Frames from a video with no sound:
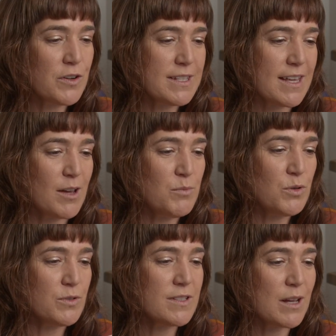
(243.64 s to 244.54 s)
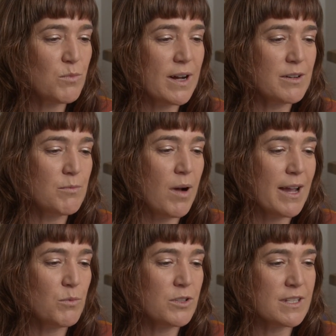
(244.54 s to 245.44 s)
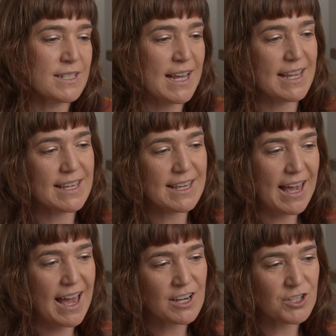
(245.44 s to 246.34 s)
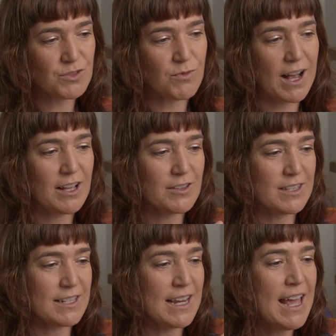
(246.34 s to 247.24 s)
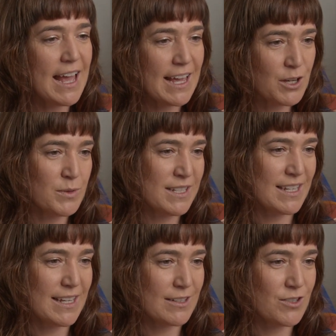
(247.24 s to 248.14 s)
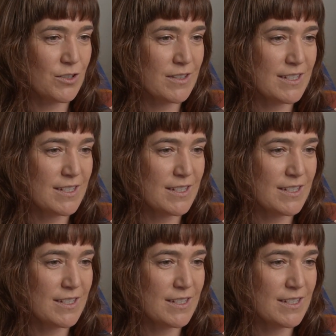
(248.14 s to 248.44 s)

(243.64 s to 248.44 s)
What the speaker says: example, someone might want to take cash rather than equity at certain